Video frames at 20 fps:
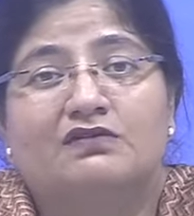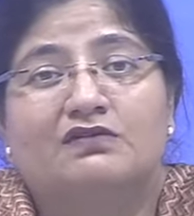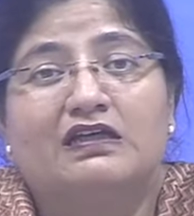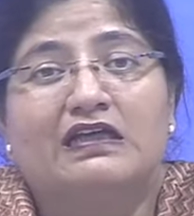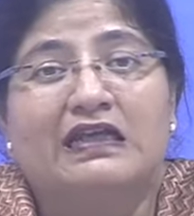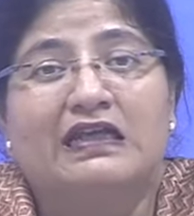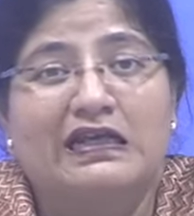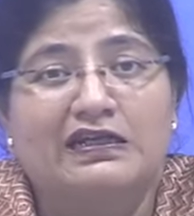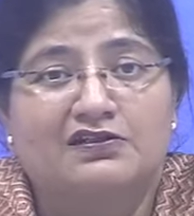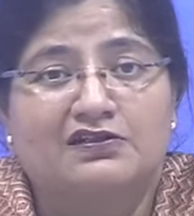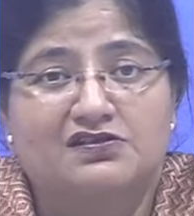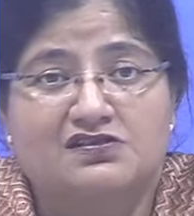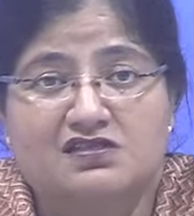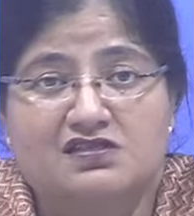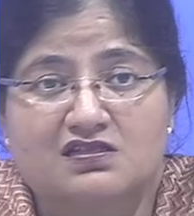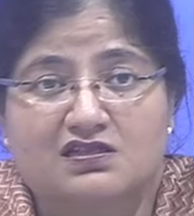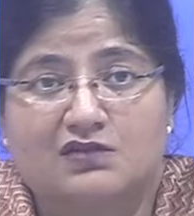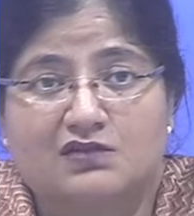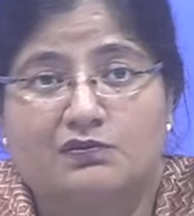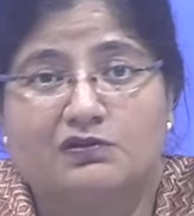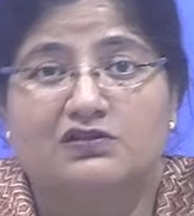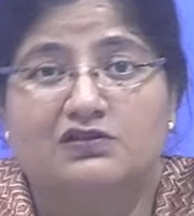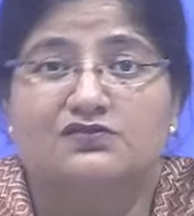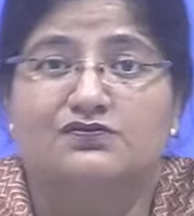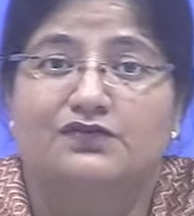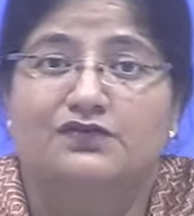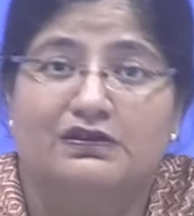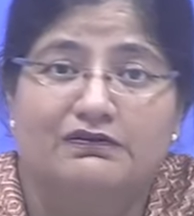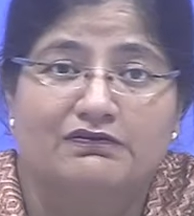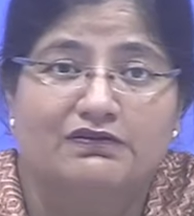electricity because
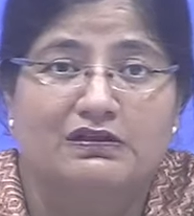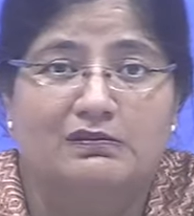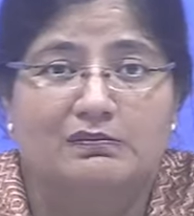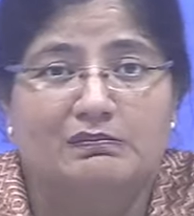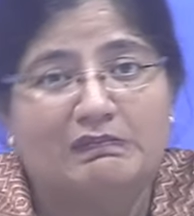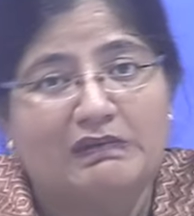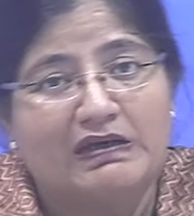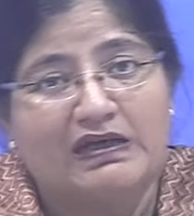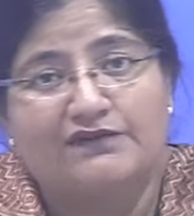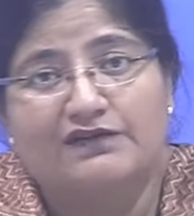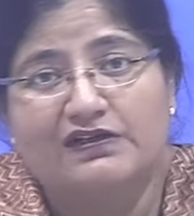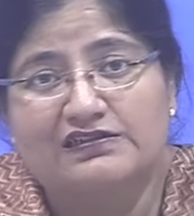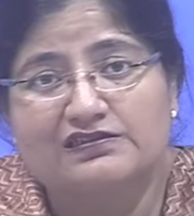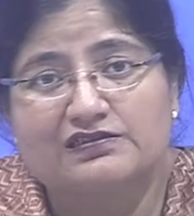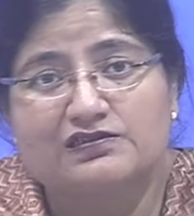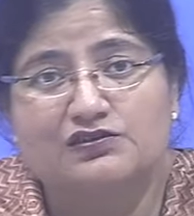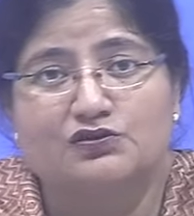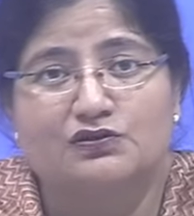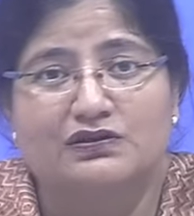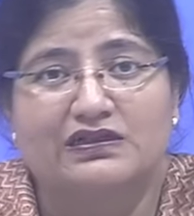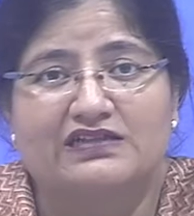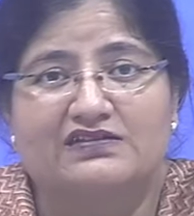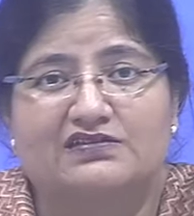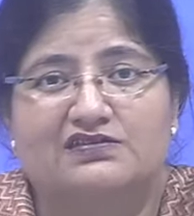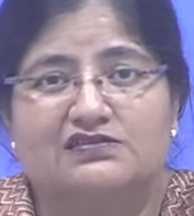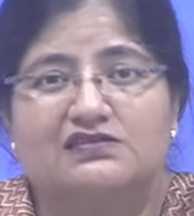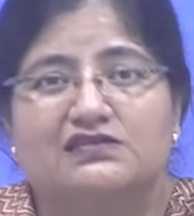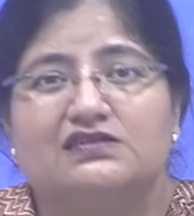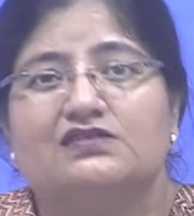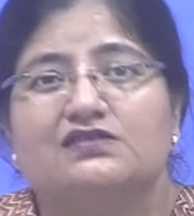we will have access to
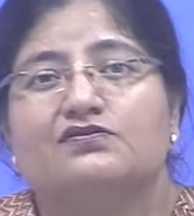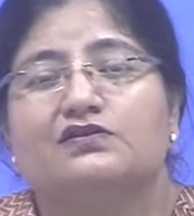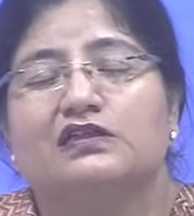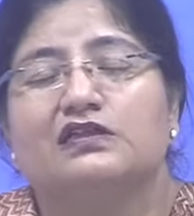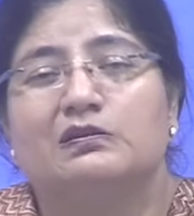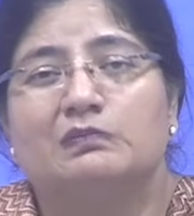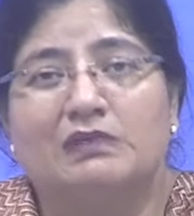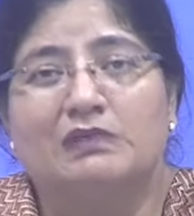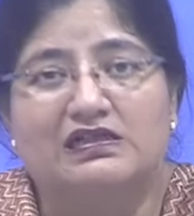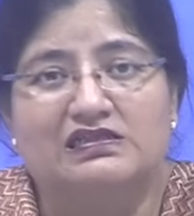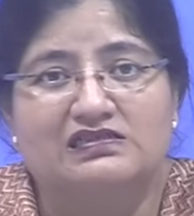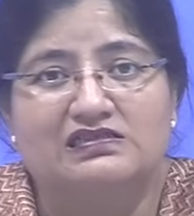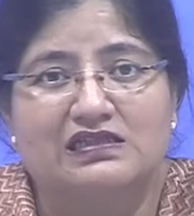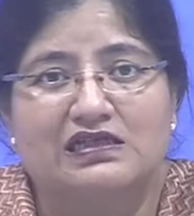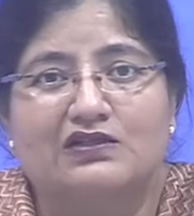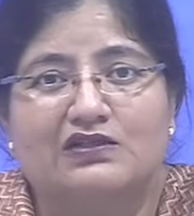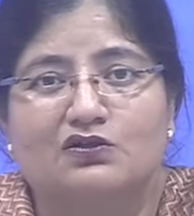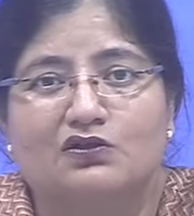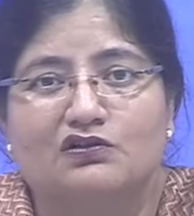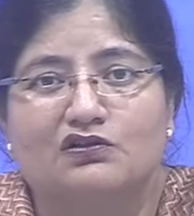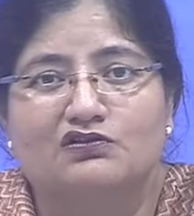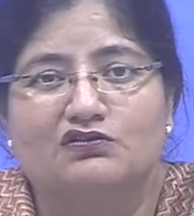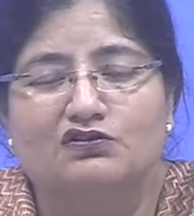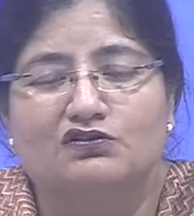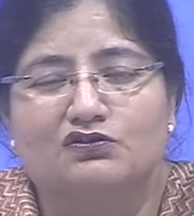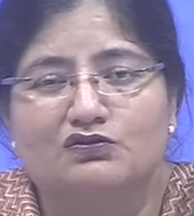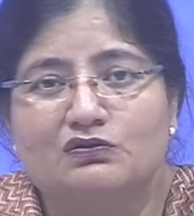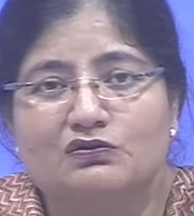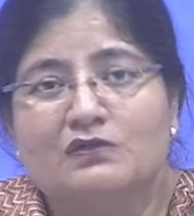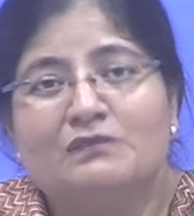electricity, we can pass that on to
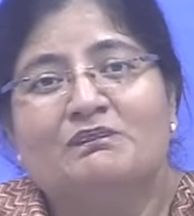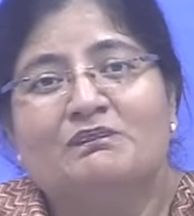you.